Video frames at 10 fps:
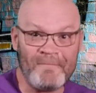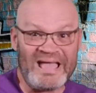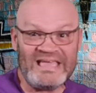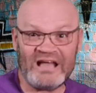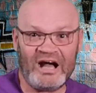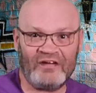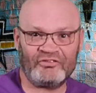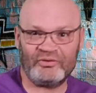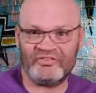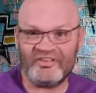may
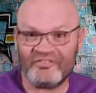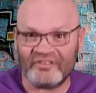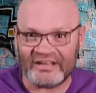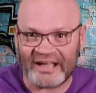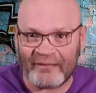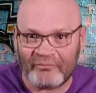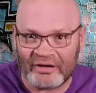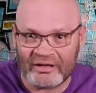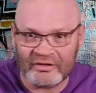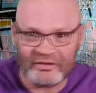cut to a different
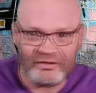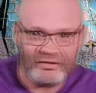camera